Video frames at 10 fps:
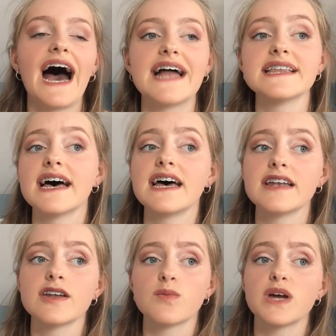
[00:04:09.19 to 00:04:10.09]
And
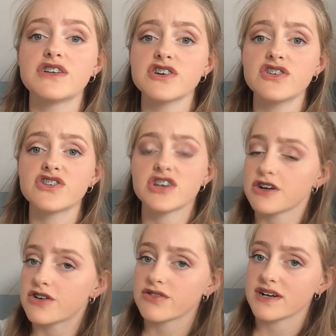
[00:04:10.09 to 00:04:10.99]
then we just
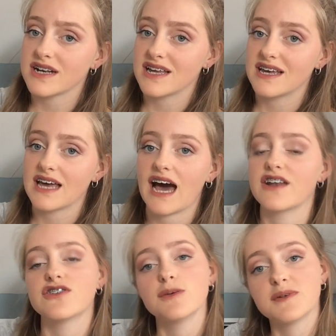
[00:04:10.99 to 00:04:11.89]
chilled really,
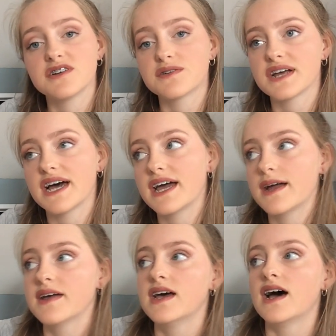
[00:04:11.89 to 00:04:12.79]
had a super chill day